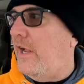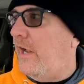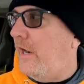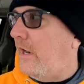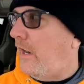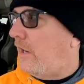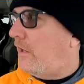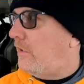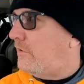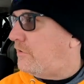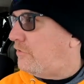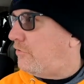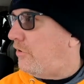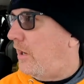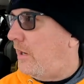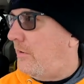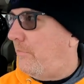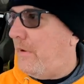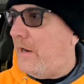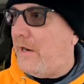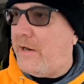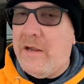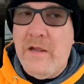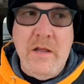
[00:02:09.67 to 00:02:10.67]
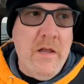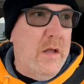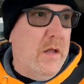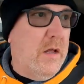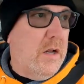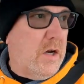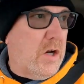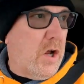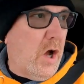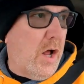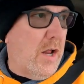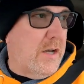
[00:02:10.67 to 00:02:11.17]
and I was trying to
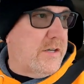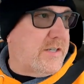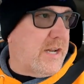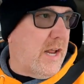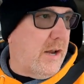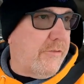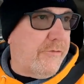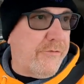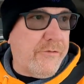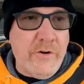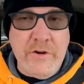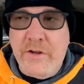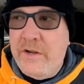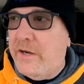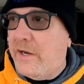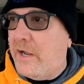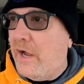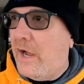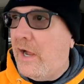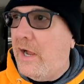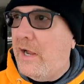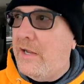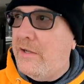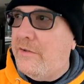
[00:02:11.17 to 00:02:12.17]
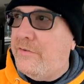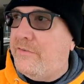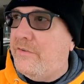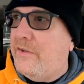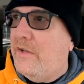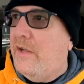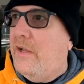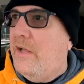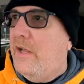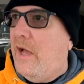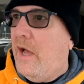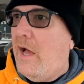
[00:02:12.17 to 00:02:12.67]
make content for you
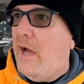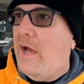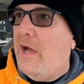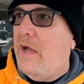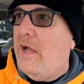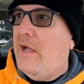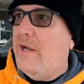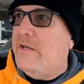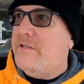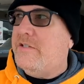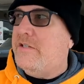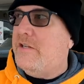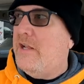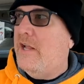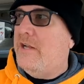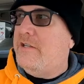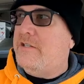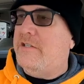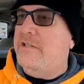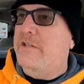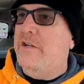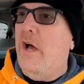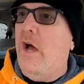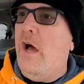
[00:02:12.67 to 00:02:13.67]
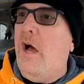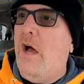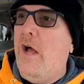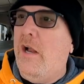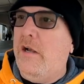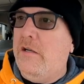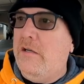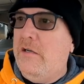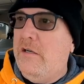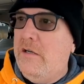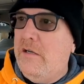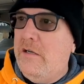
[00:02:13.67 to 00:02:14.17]
guys. It's
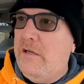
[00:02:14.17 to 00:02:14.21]
not